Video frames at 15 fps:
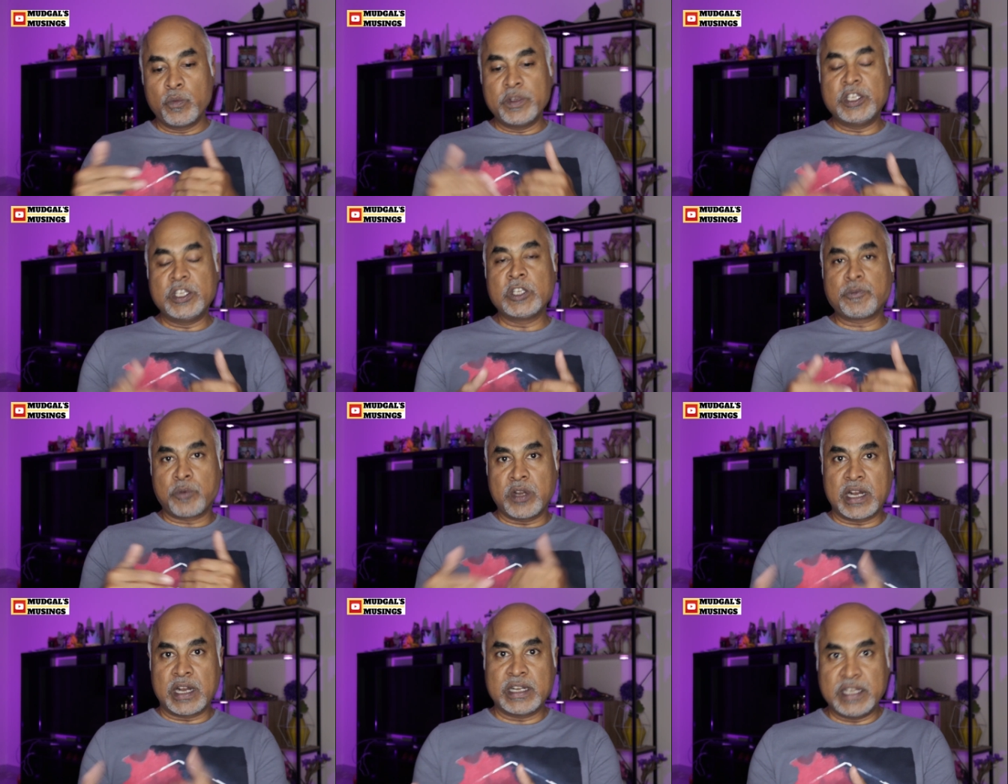which is
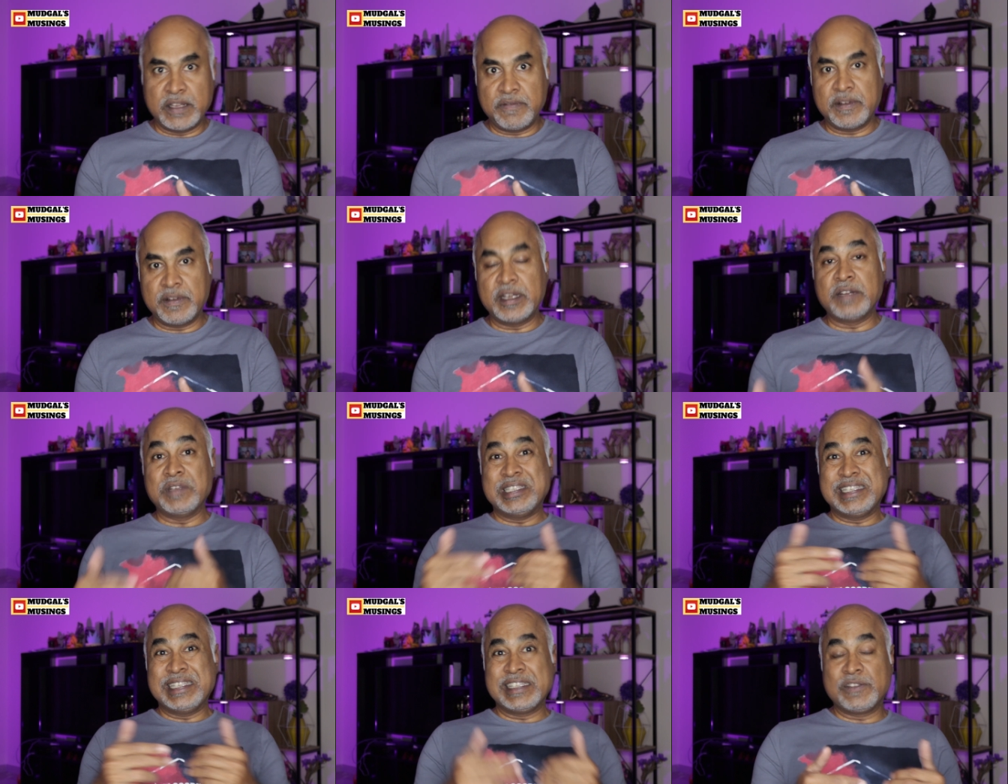productive and
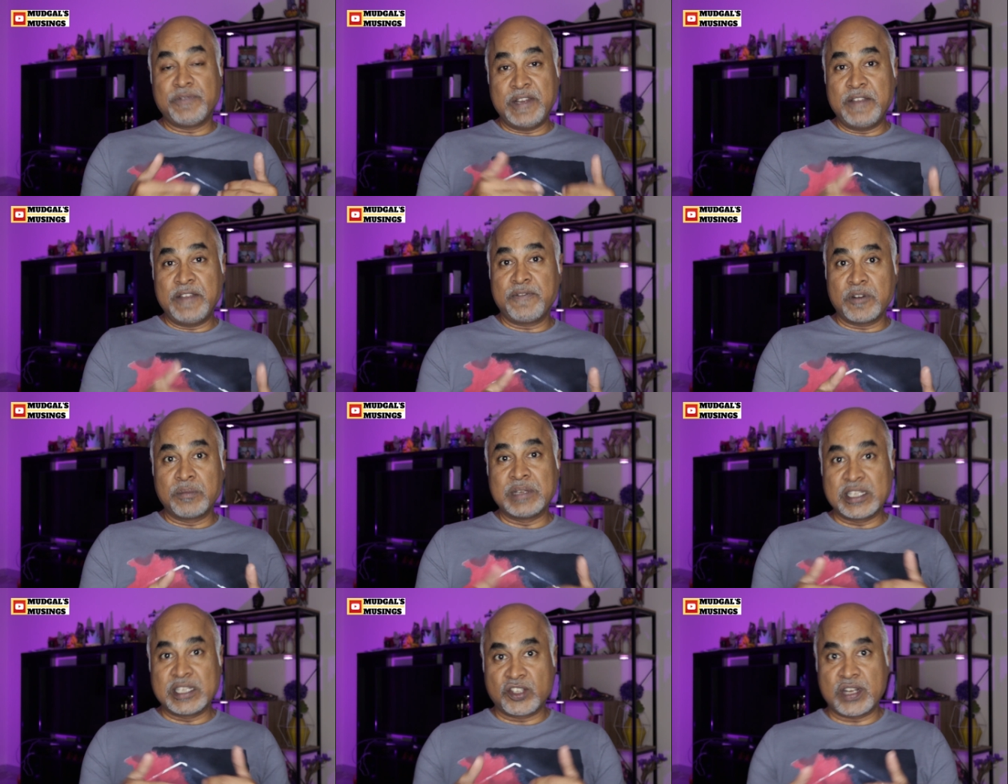which is free
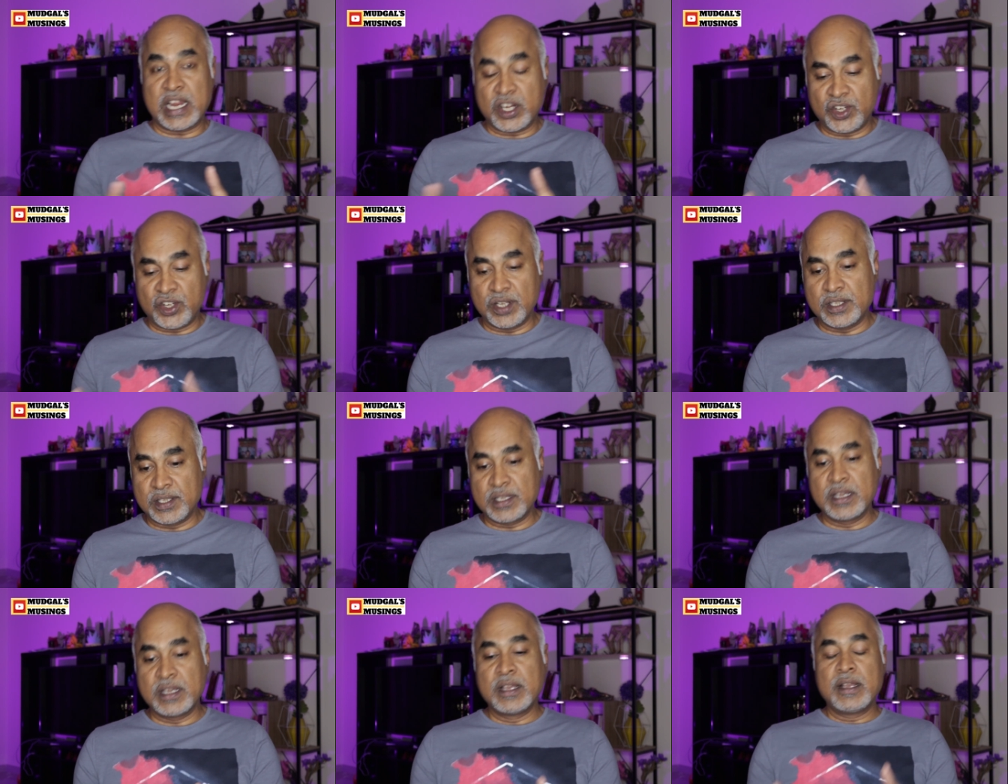from
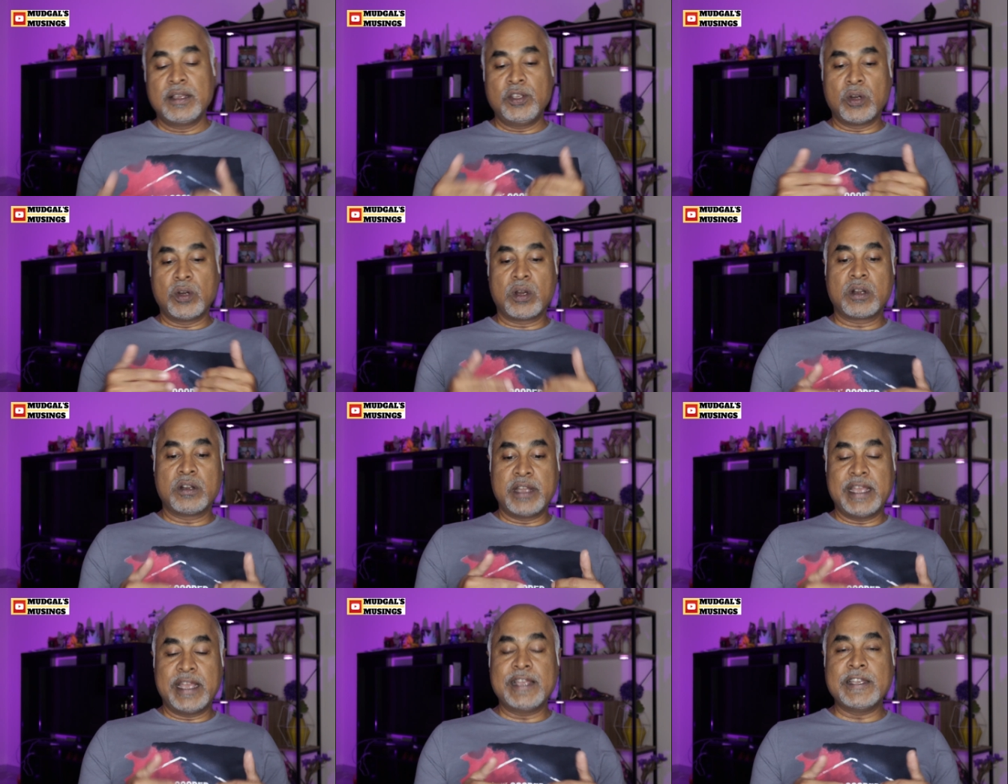distractions,
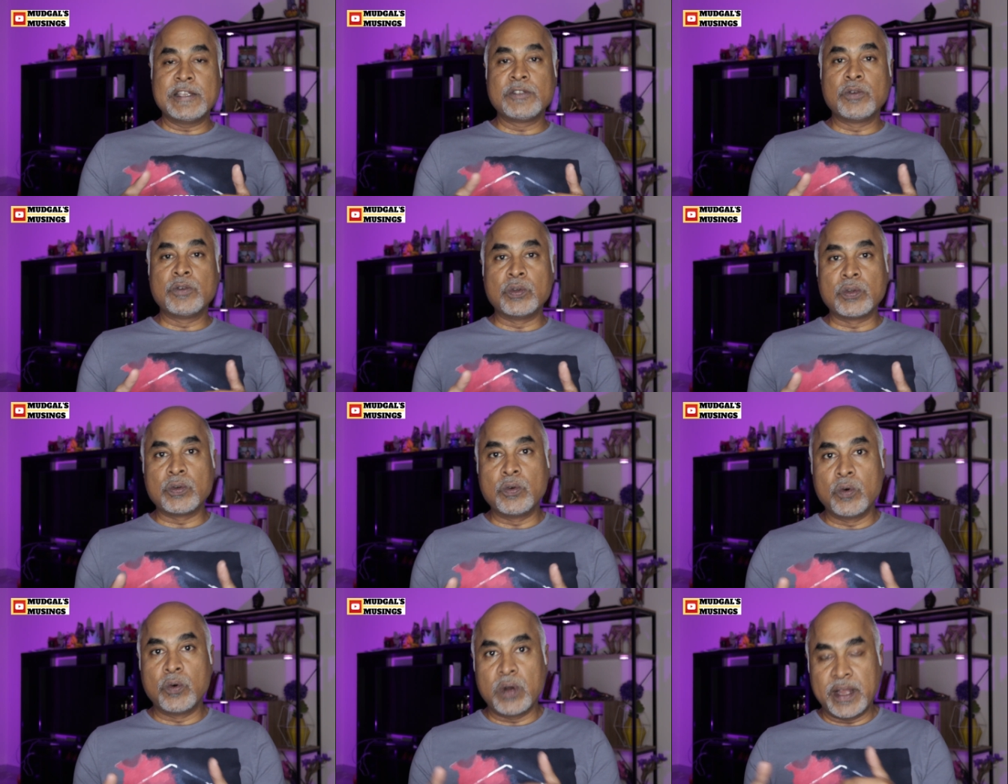your day is going
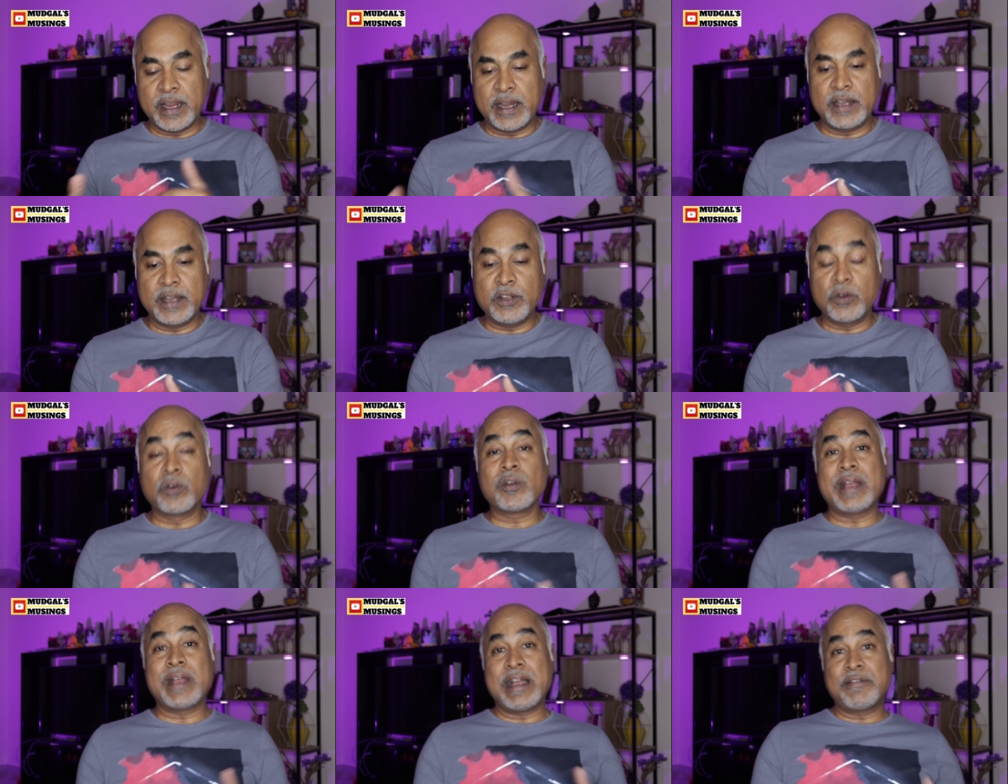to go ahead. You're
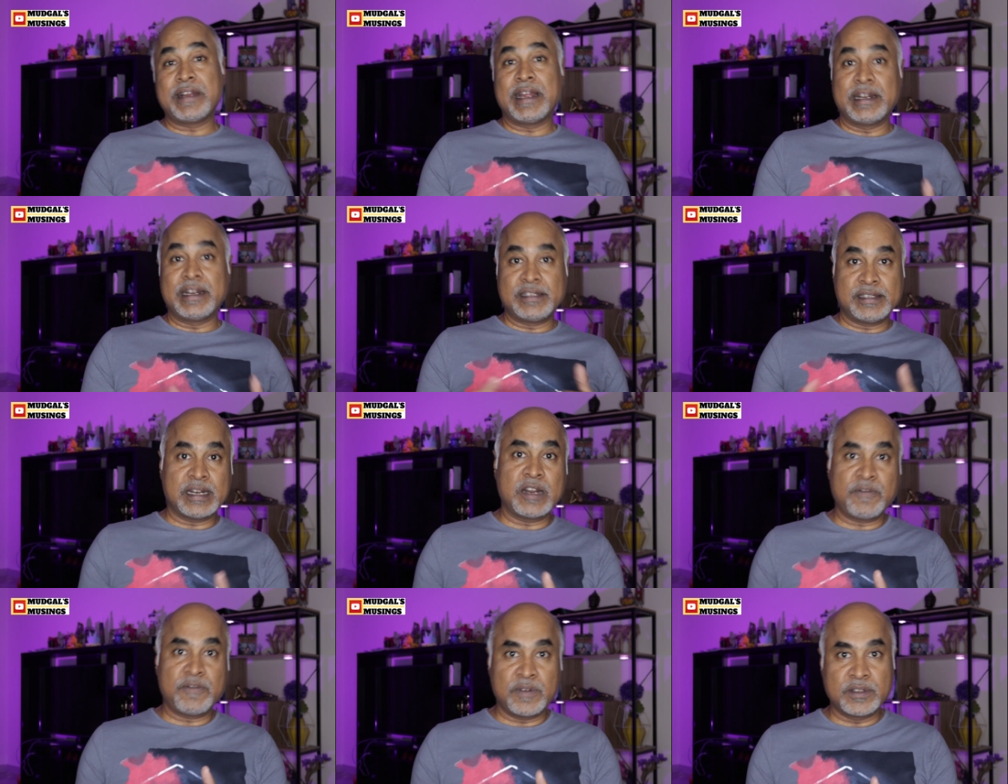going to have a head
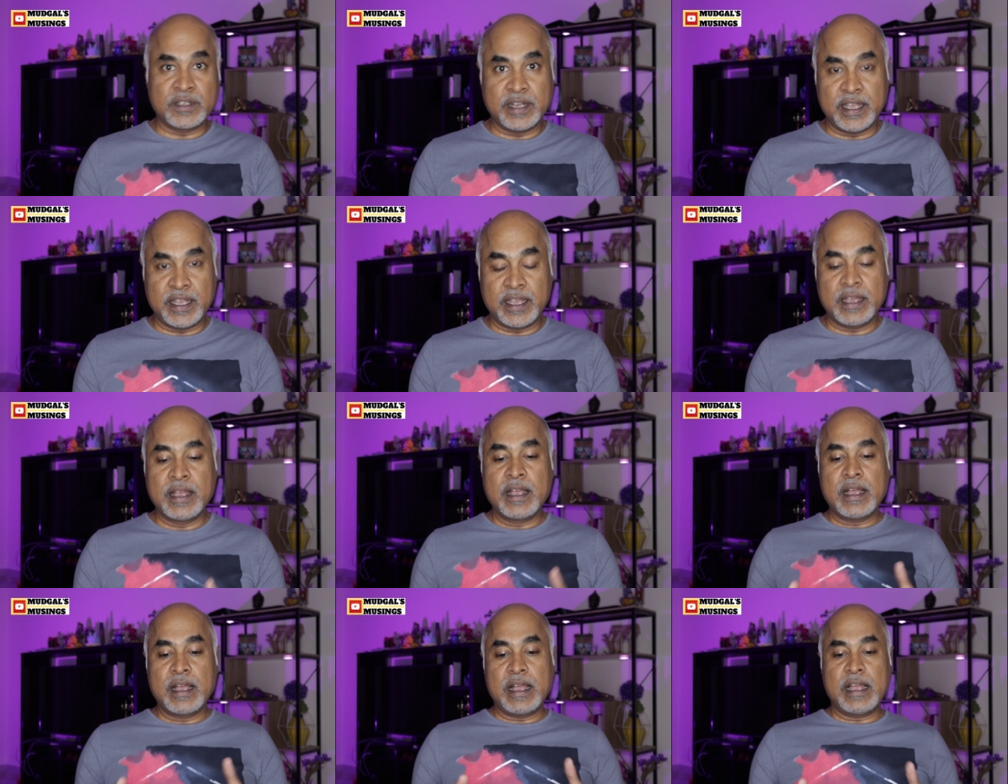start for the day,
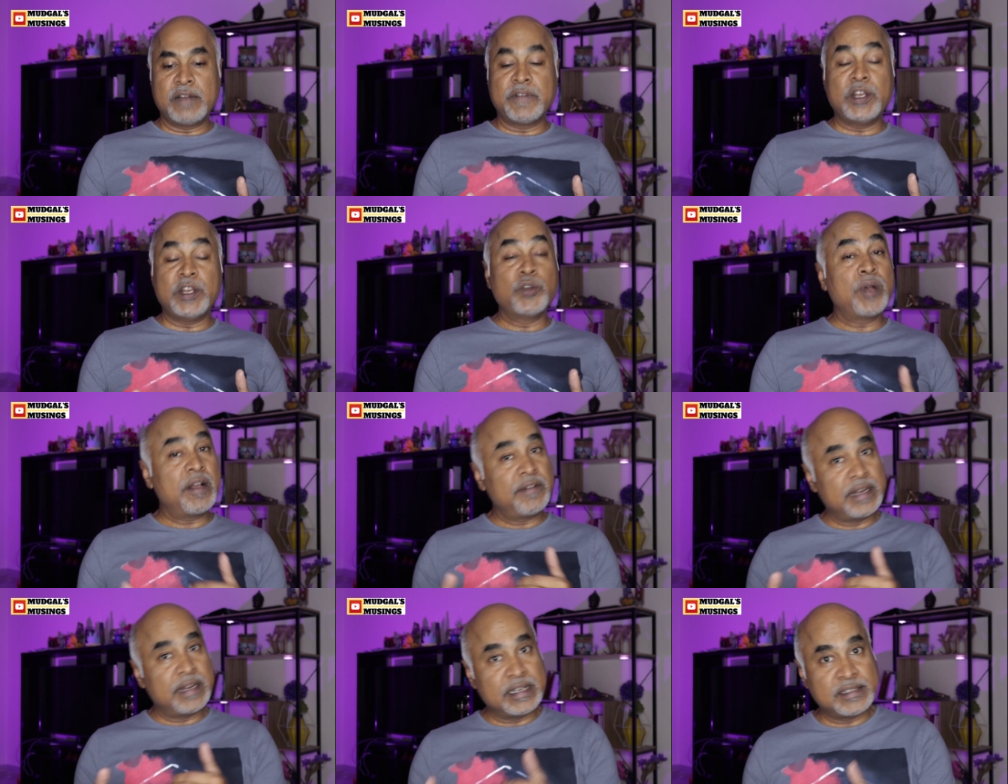and when you
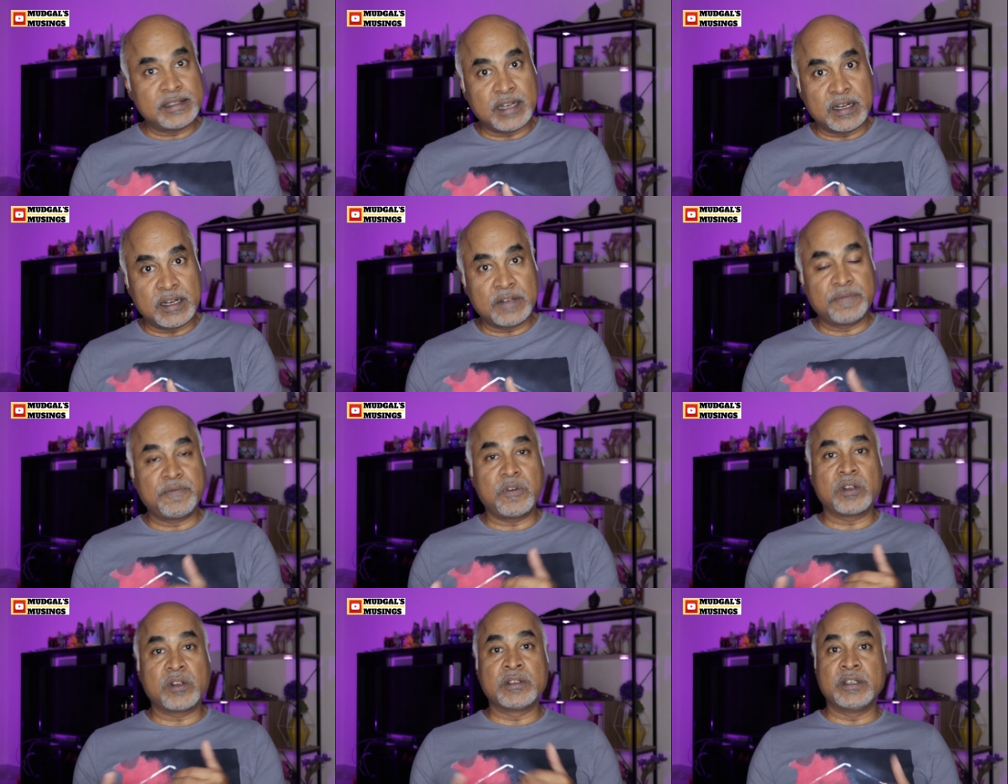have a head start
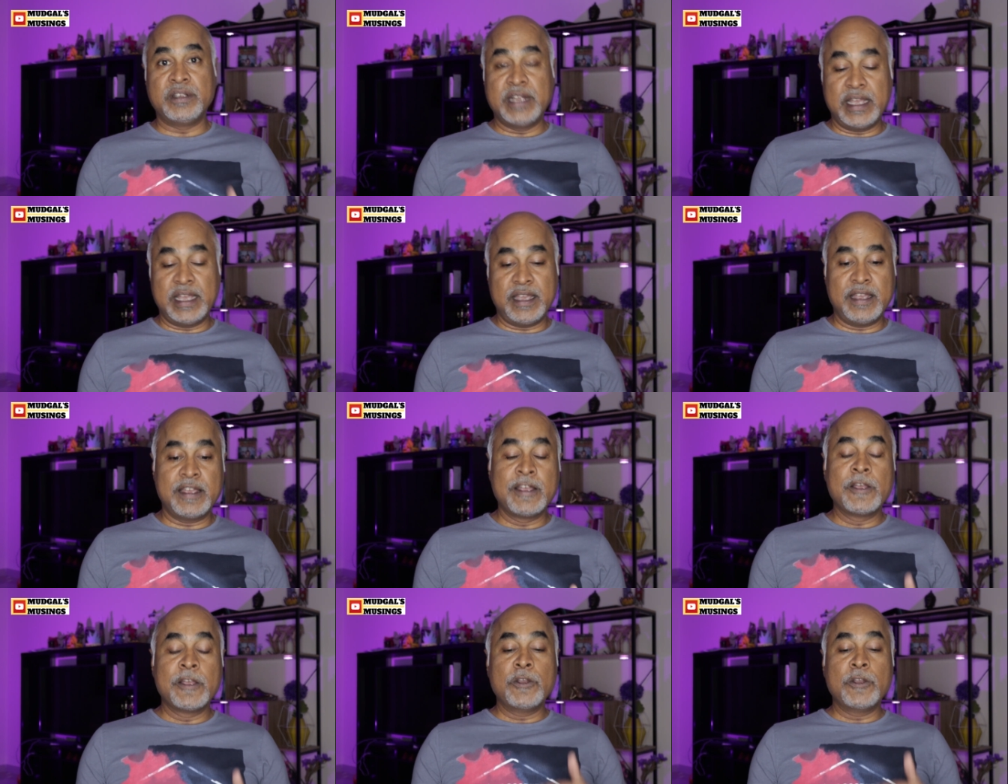for the day,